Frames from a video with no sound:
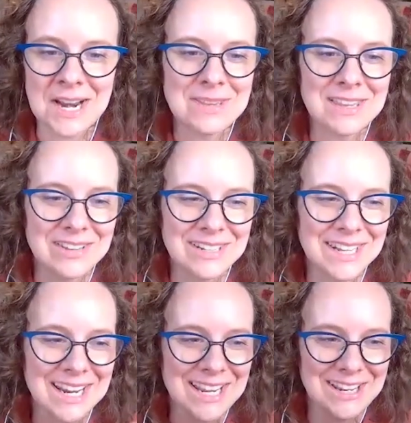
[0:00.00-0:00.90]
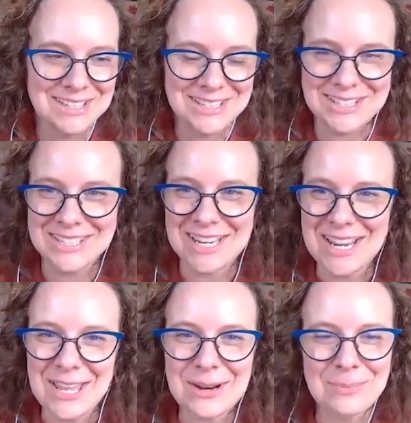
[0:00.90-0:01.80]
And I'm even like
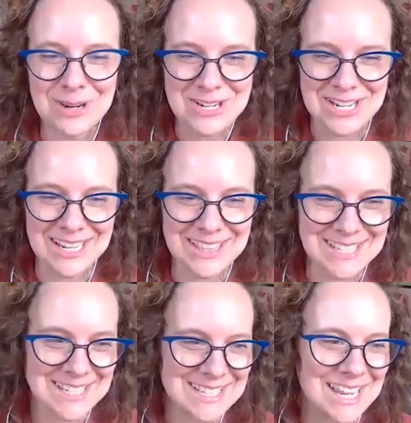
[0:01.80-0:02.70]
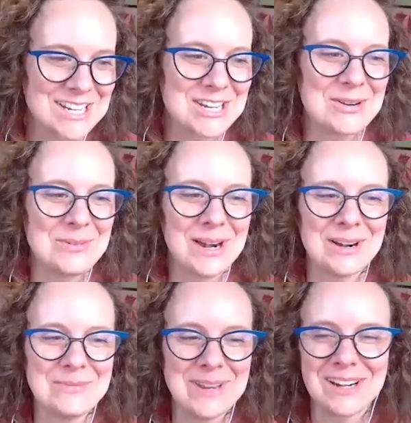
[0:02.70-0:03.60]
seeing it emerging in this discussion
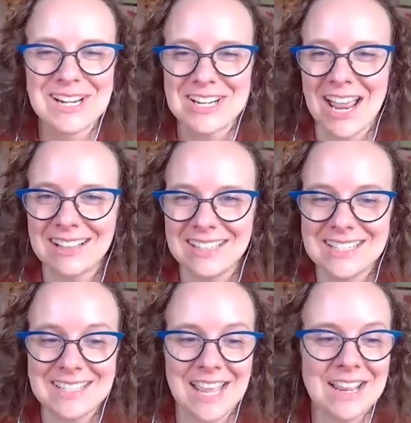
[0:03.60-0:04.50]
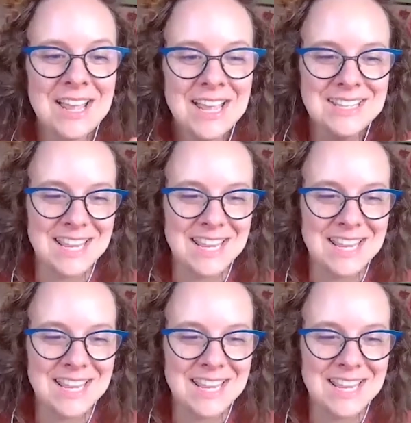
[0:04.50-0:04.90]
where I'm hearing Jacqueline say